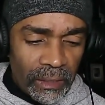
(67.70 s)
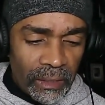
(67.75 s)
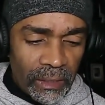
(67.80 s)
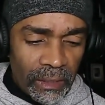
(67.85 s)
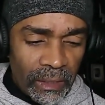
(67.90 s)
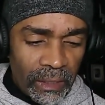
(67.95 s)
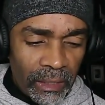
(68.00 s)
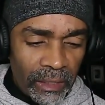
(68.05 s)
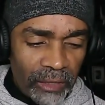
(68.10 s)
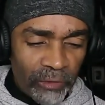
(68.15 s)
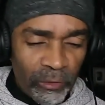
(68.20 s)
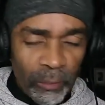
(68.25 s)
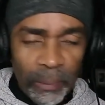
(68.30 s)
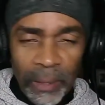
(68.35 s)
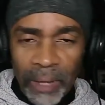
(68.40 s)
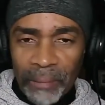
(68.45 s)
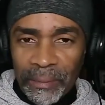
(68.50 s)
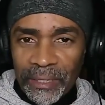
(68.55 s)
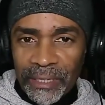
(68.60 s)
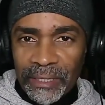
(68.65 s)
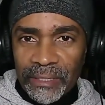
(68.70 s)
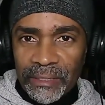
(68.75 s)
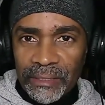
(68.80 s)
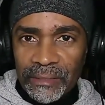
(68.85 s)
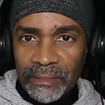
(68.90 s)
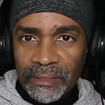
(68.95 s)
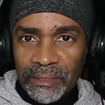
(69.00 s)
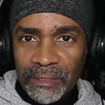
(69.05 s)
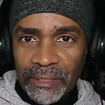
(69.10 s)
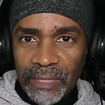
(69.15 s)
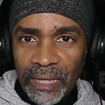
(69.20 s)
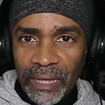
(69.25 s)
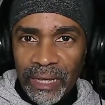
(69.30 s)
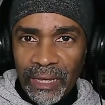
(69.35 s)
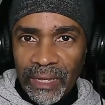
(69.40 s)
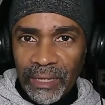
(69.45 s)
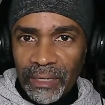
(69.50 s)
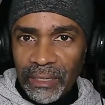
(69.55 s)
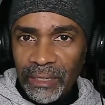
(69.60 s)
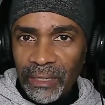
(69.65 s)
The Republicans
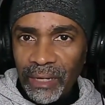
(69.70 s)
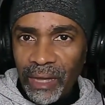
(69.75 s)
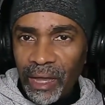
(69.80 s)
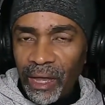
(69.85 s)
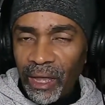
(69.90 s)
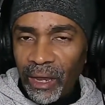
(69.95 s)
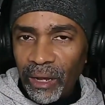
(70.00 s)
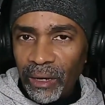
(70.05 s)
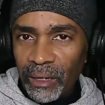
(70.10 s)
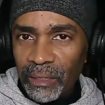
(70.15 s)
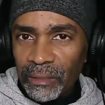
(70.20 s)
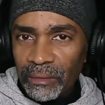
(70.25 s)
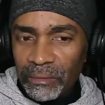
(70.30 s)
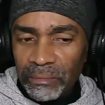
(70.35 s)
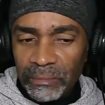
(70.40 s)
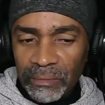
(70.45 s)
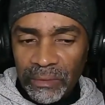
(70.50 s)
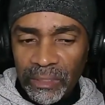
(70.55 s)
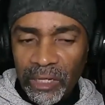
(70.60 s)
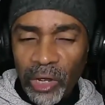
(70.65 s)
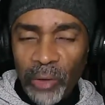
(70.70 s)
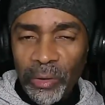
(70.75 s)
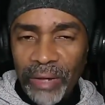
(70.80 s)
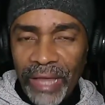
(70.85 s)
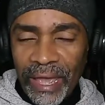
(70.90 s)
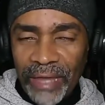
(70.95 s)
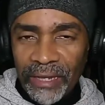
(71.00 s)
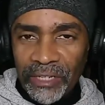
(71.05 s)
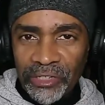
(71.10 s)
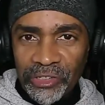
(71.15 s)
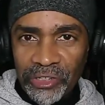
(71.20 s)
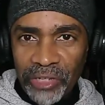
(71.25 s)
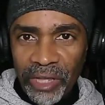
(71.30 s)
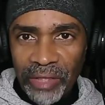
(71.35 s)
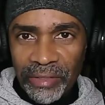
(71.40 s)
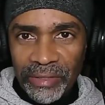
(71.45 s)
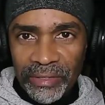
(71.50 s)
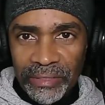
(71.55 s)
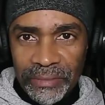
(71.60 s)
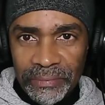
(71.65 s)
are going at each
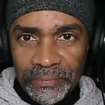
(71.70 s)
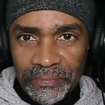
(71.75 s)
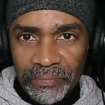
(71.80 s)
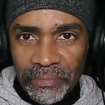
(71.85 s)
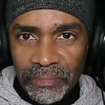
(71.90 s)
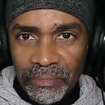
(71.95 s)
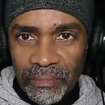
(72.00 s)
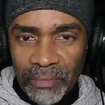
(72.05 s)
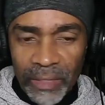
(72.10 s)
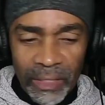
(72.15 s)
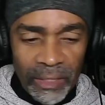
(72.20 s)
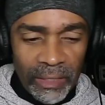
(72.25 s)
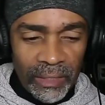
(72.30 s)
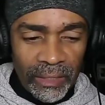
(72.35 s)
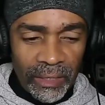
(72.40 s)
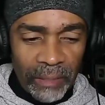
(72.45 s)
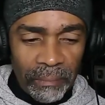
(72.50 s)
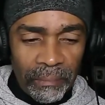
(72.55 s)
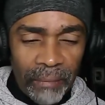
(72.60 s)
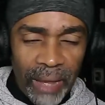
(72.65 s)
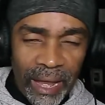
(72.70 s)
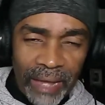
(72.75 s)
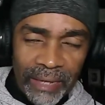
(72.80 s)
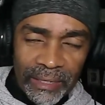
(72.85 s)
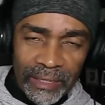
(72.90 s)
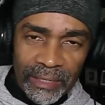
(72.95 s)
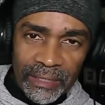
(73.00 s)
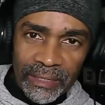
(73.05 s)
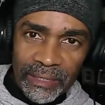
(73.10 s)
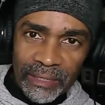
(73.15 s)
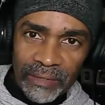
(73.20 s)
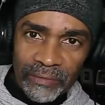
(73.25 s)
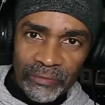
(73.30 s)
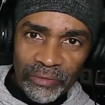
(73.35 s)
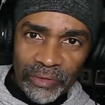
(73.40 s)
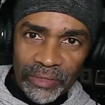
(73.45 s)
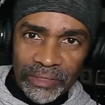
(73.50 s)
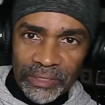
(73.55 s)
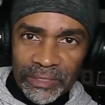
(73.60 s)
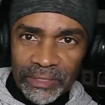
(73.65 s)
other. The MAGA
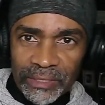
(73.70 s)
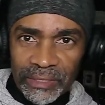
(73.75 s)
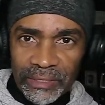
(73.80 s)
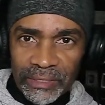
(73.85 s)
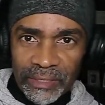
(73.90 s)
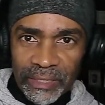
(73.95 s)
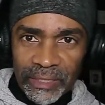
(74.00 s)
versus